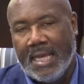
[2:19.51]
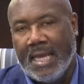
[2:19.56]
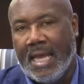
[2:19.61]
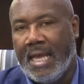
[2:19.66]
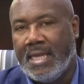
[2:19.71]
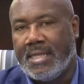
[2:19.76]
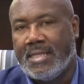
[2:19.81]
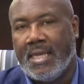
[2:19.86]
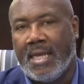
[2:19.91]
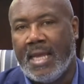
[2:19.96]

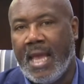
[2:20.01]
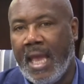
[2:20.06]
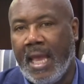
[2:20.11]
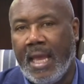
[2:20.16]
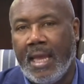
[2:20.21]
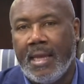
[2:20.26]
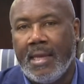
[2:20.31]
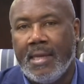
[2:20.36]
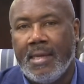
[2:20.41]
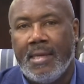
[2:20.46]
and say,
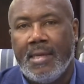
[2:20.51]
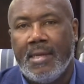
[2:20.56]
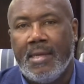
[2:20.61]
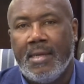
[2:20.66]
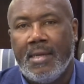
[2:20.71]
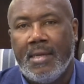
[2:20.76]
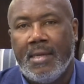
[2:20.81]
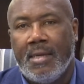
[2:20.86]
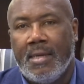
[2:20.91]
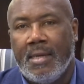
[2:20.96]
hey,
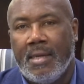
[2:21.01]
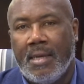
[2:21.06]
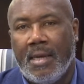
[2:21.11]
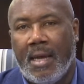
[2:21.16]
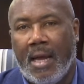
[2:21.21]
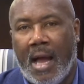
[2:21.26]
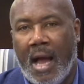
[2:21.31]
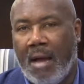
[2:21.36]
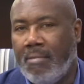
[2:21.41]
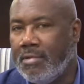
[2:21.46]

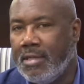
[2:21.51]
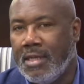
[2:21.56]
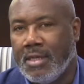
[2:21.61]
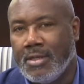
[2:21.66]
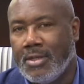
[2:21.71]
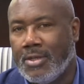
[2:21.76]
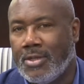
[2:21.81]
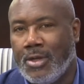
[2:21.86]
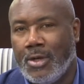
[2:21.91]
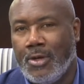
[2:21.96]
I'm
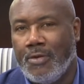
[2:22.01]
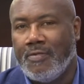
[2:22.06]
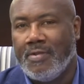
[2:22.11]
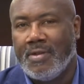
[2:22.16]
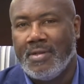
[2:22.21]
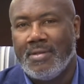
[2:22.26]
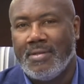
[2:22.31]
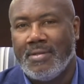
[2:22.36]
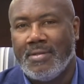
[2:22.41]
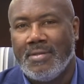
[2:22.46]
just a
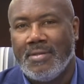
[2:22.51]
servant.